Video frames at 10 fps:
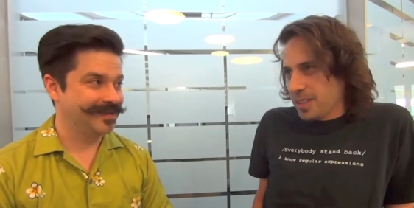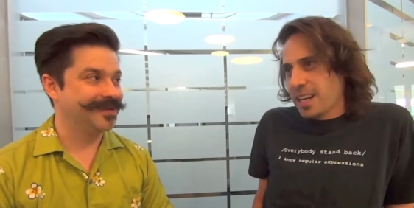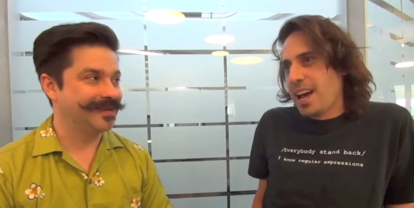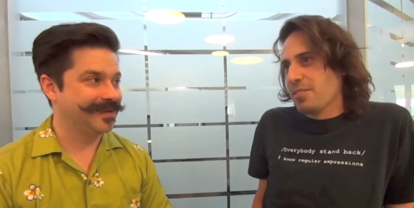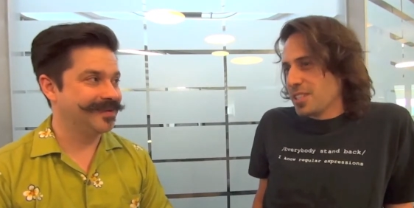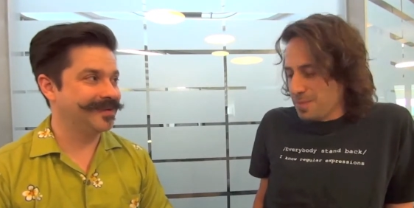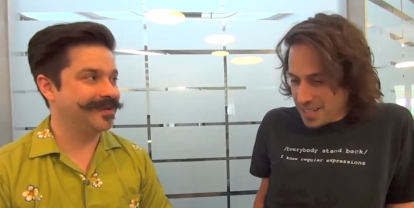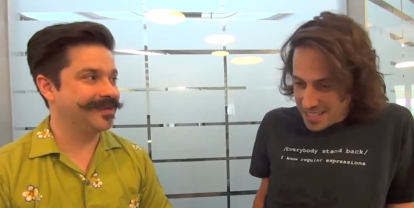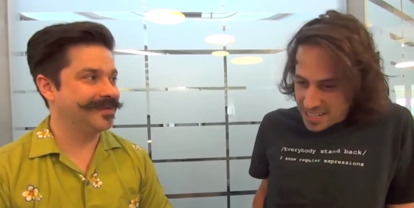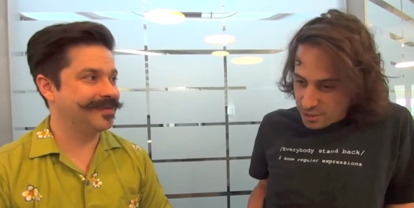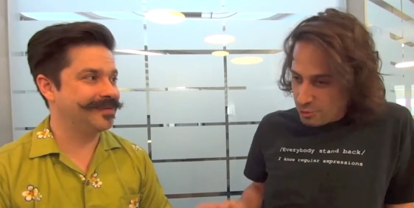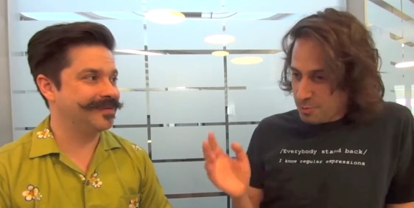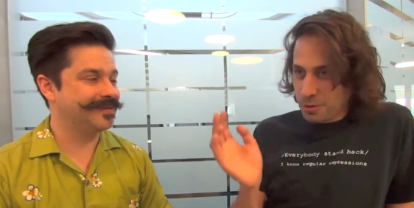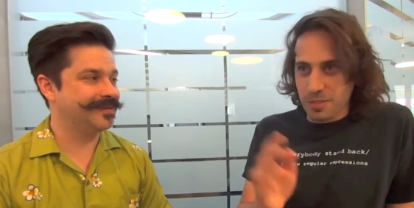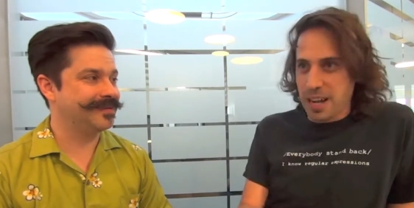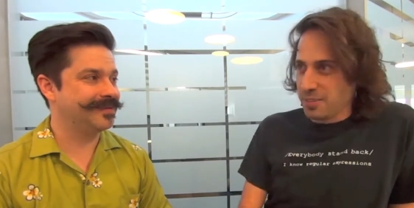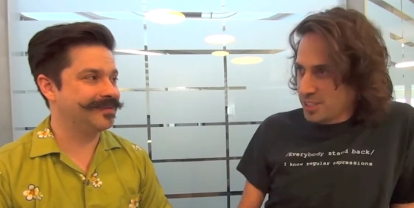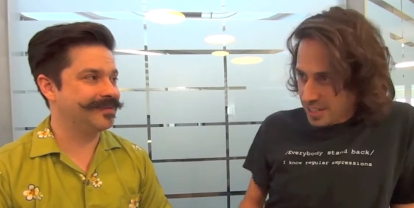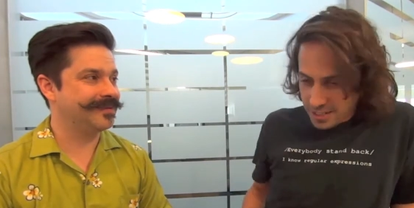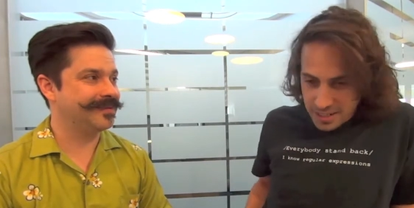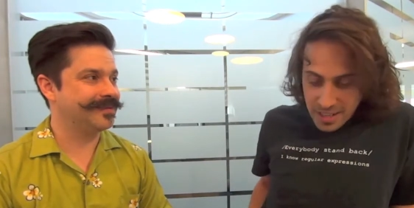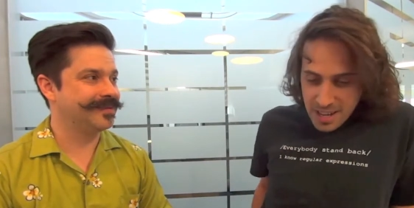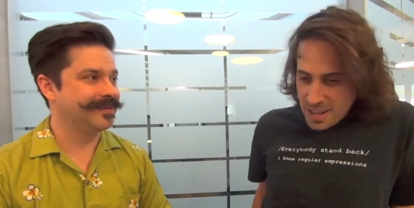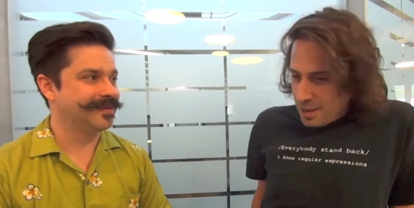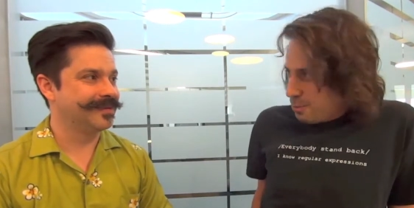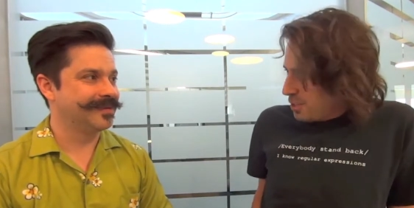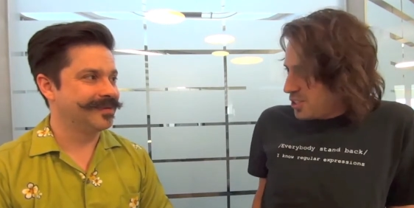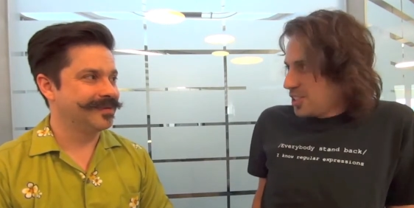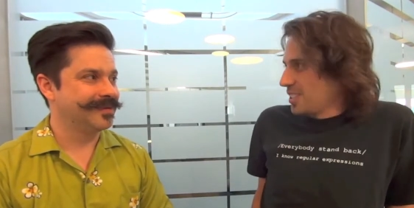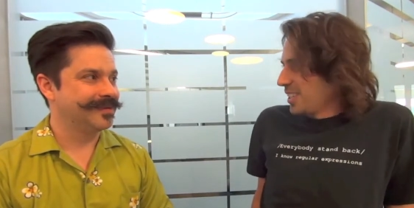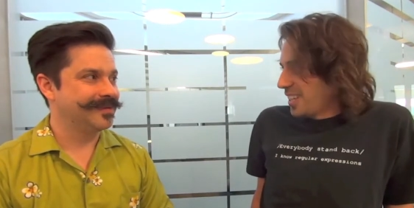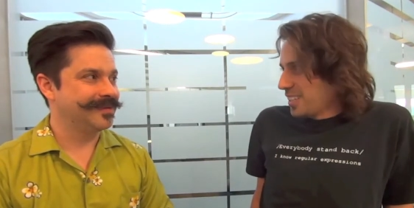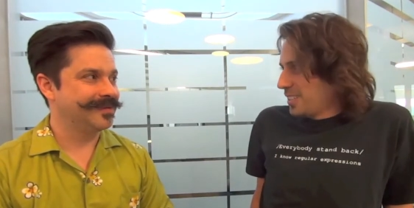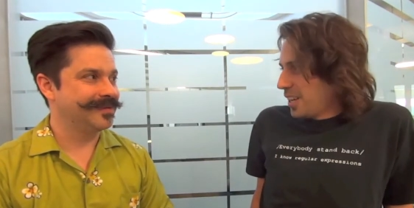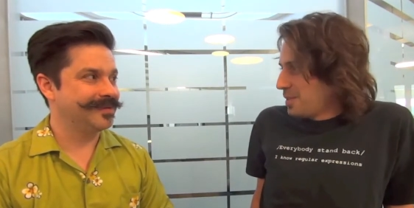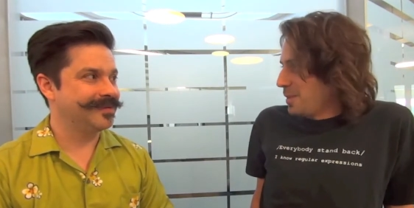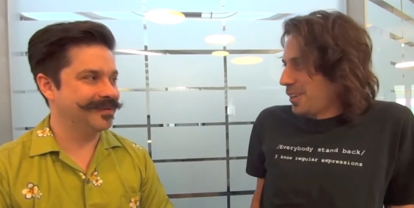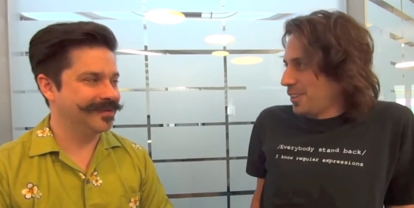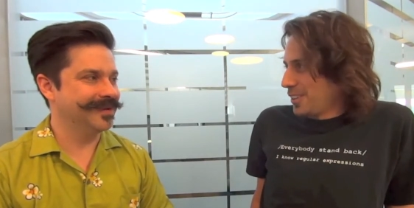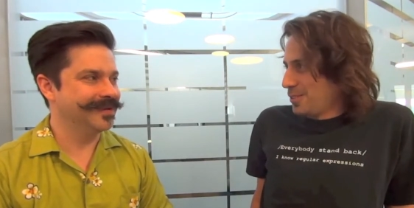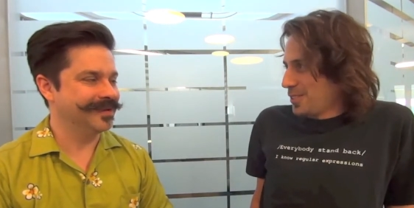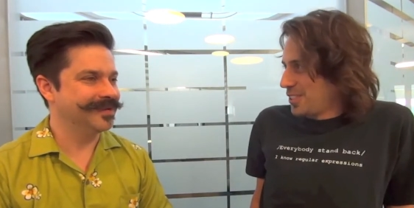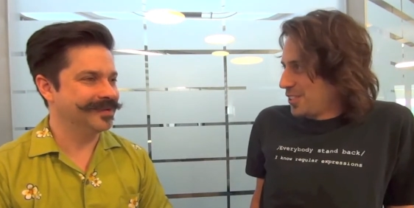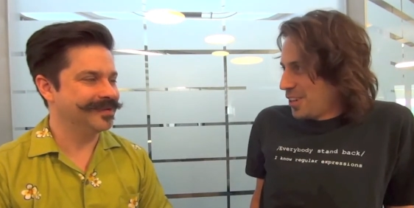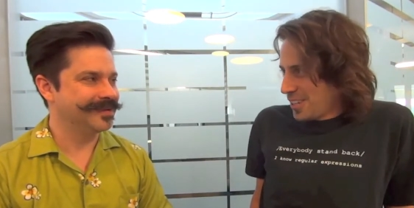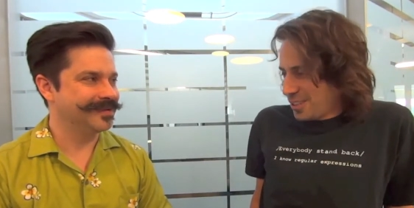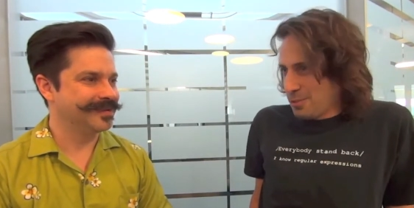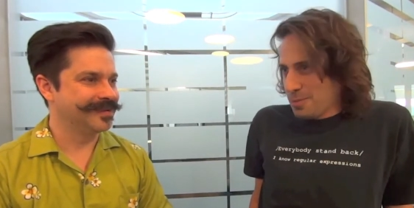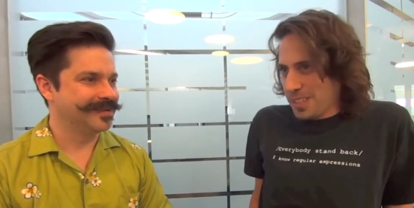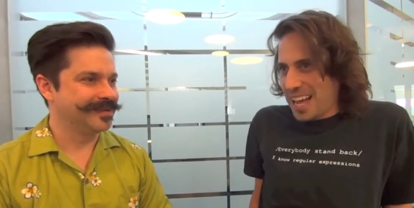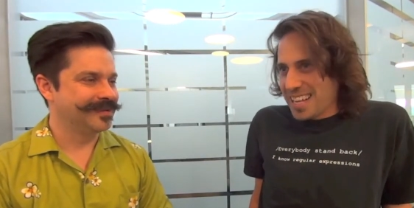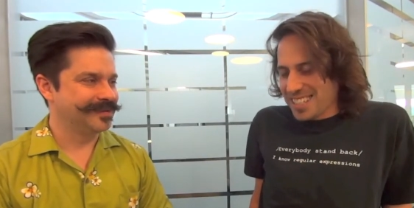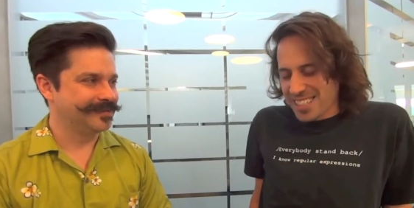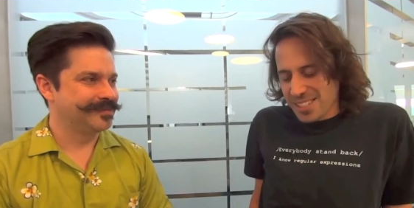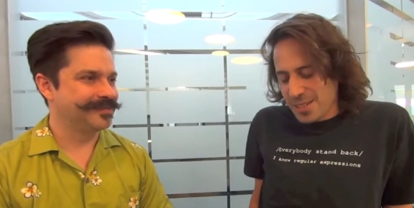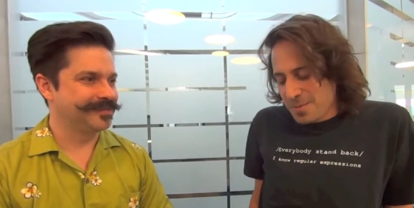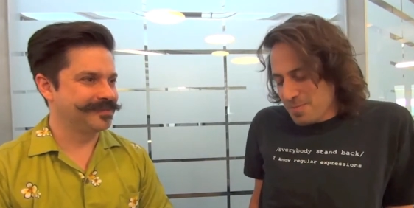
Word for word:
Speaker 1: And then having to maintain a Drupal five site was just like a nightmare. You know, it was slogging through molasses.